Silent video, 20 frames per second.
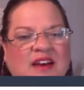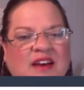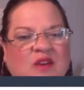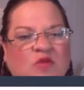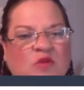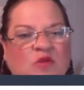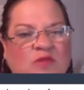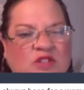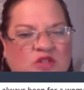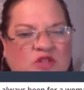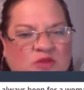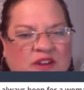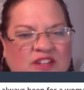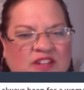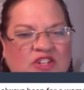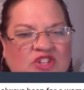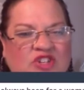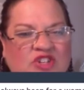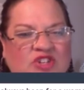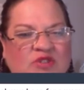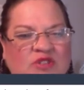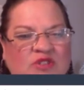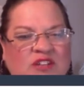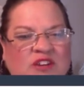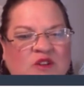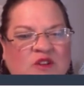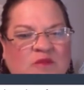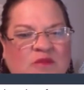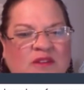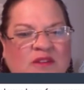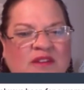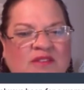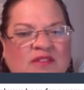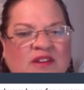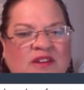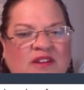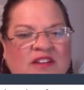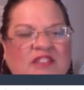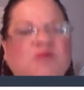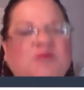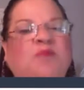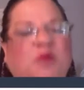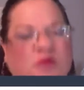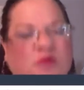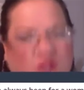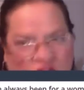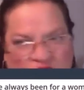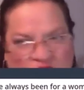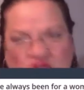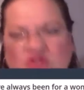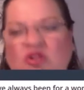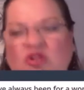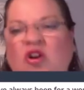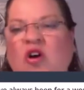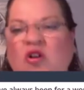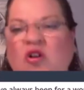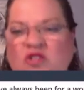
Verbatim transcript: A woman's right to choose. I don't believe it in is birth control.